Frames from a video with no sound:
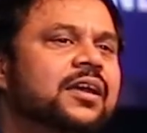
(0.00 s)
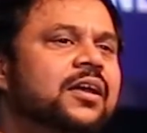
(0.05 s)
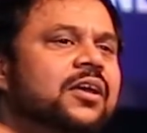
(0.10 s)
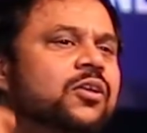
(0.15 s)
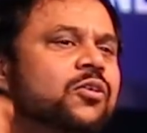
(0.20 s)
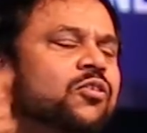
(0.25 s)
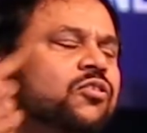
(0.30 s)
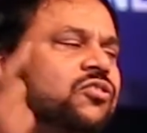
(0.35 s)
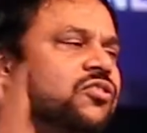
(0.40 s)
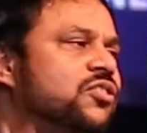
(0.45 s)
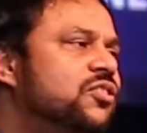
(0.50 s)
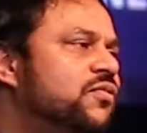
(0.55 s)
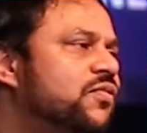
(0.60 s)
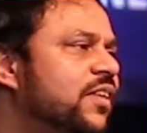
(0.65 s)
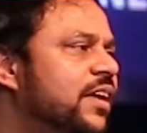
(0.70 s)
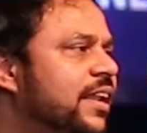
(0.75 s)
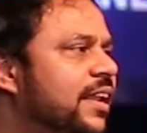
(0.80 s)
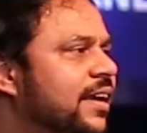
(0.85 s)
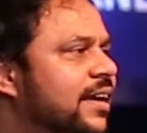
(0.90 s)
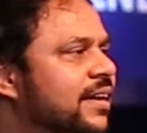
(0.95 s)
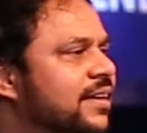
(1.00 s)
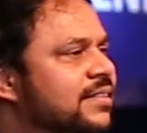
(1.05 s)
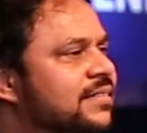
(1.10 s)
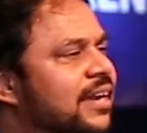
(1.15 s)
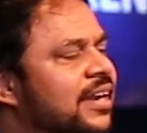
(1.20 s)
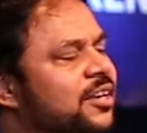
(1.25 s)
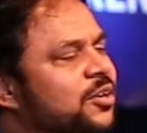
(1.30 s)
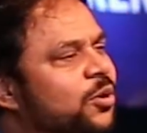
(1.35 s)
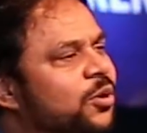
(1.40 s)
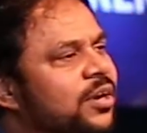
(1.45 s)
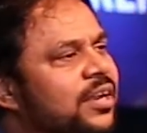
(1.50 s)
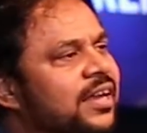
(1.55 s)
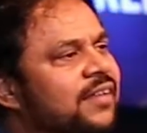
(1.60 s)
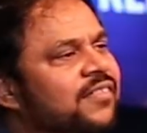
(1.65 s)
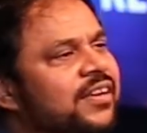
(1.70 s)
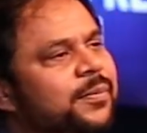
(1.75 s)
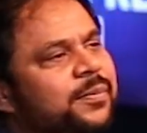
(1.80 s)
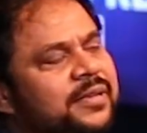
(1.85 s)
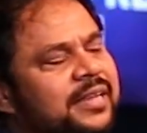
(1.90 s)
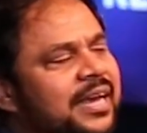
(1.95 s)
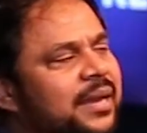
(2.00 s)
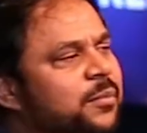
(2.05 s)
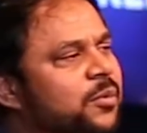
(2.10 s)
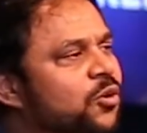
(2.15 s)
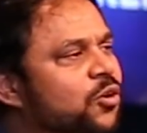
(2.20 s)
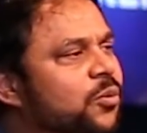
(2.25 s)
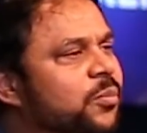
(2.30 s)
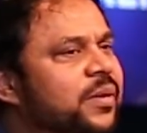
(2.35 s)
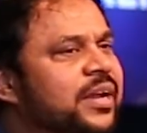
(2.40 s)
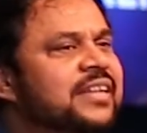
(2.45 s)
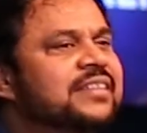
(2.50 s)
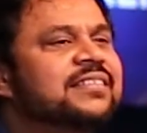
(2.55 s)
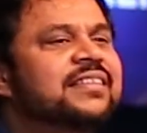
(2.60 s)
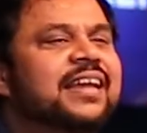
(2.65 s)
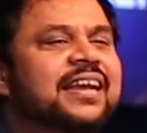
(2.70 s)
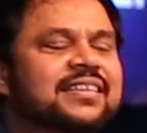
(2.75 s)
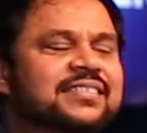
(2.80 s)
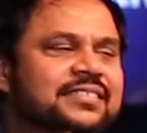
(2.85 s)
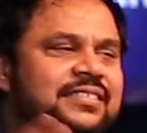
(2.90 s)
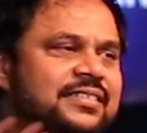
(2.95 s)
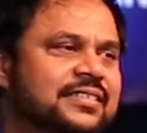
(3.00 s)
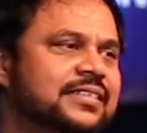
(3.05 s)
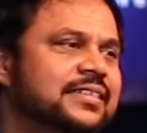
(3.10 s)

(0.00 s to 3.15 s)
used to failures. I told every time no means next.